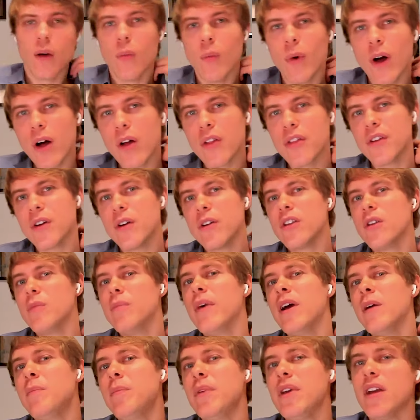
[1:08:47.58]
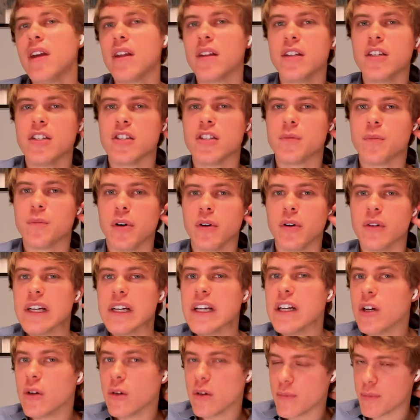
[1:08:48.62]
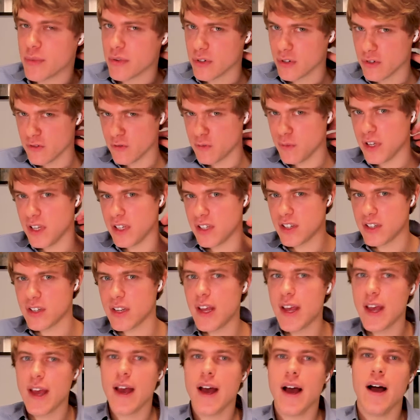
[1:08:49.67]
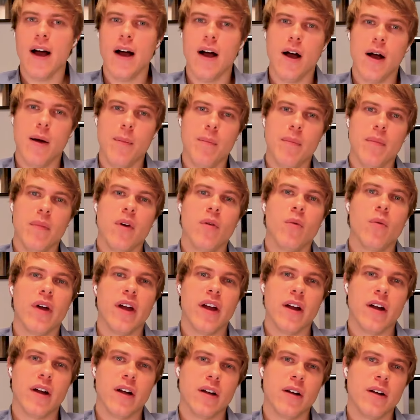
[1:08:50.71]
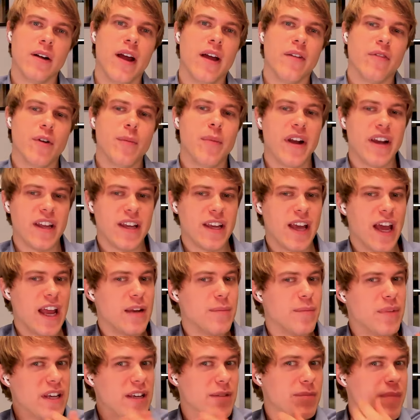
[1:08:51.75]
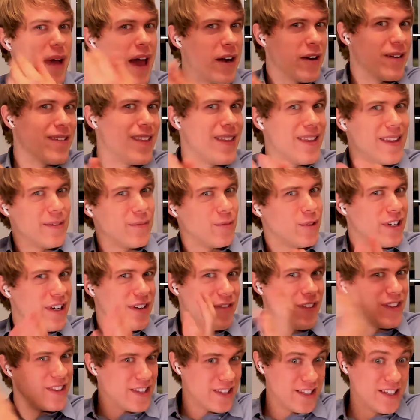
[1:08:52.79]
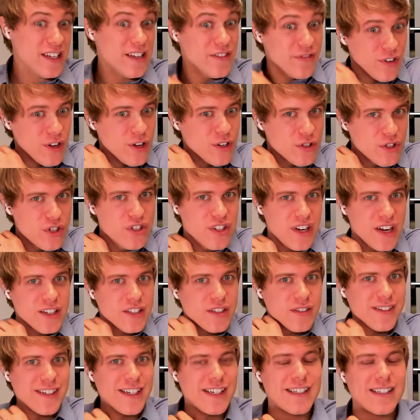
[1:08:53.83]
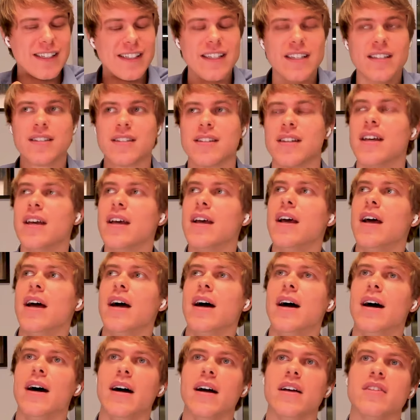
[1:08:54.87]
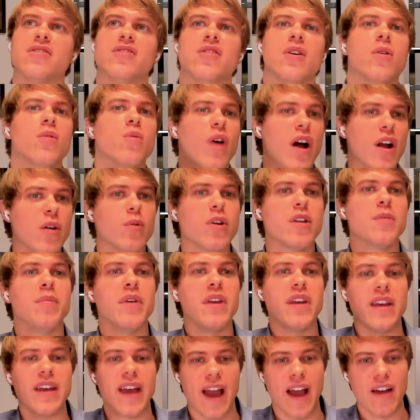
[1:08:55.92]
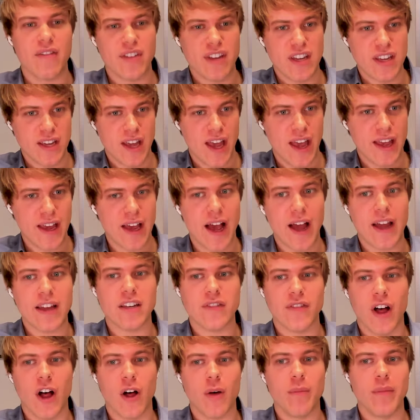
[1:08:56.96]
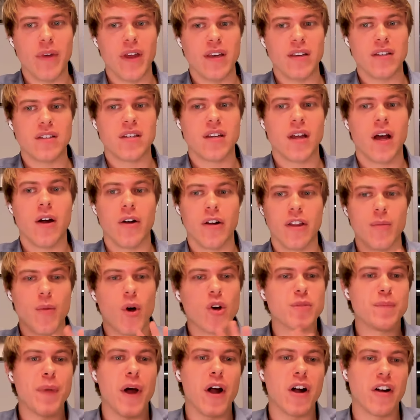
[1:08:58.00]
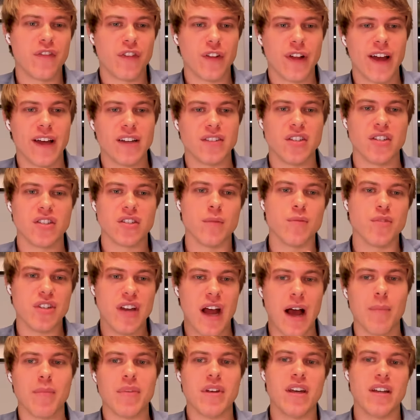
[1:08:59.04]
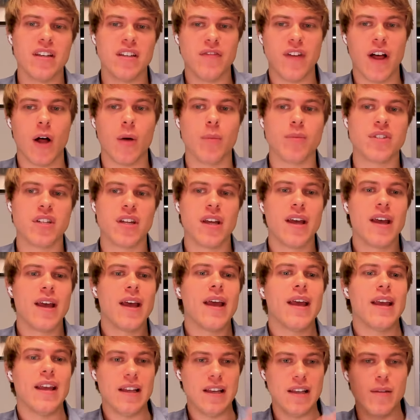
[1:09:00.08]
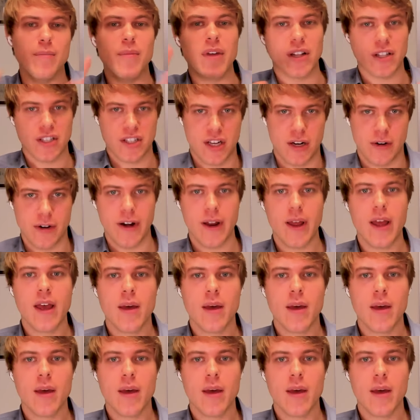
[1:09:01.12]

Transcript: Well, there, there might be at least Pareto improvements. Um, where everybody can be better than they would have in the default trajectory, at least. Uh, so one would be having AI development or the most powerful AI systems not being developed in the military.